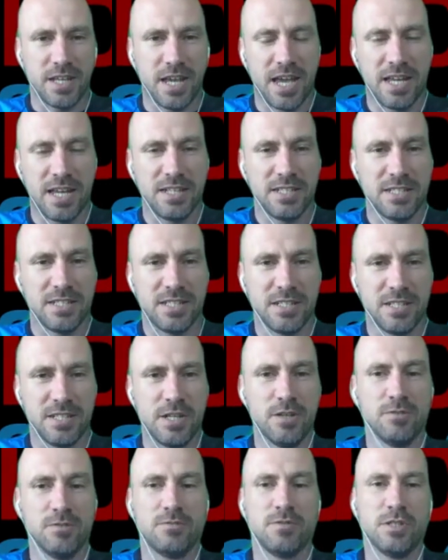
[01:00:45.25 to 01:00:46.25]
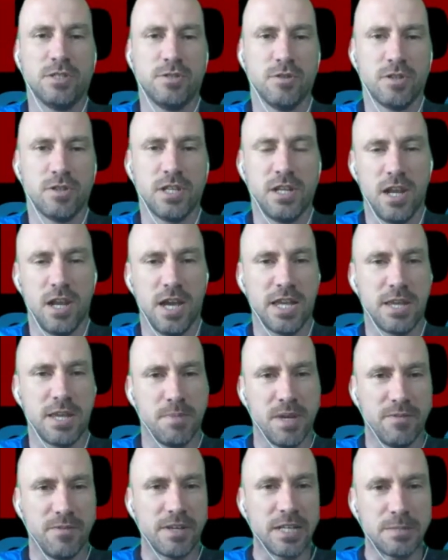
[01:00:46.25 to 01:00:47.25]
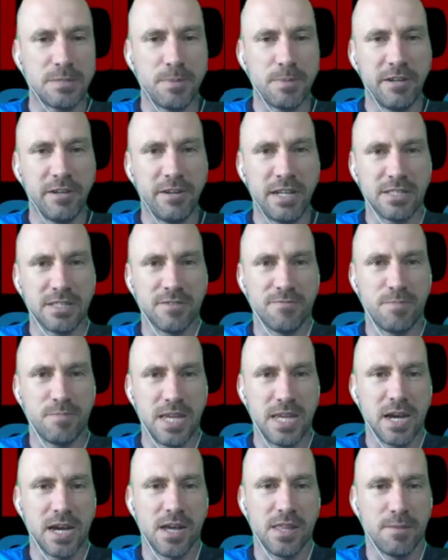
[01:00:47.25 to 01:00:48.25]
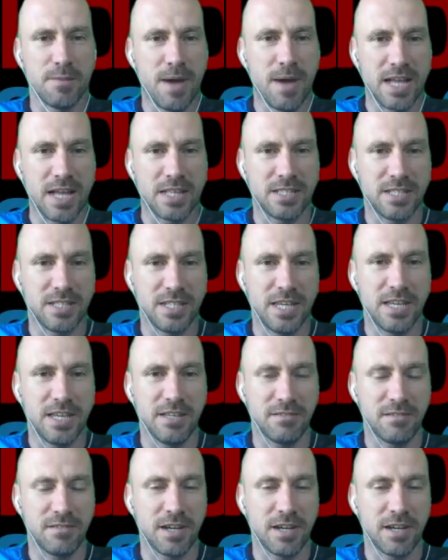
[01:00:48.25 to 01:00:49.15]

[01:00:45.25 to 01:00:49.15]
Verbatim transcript: and you know there's nothing like a bit of experience of being on the mats to kind